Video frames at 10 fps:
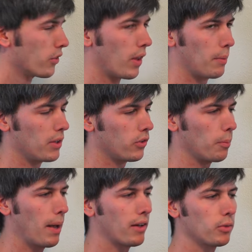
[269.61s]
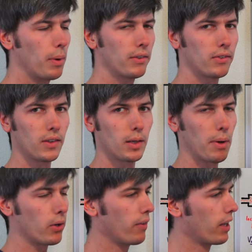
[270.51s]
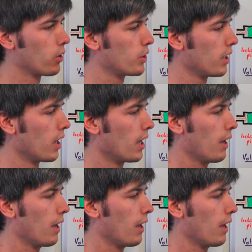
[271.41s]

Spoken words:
So that means you're maximizing the amount of energy.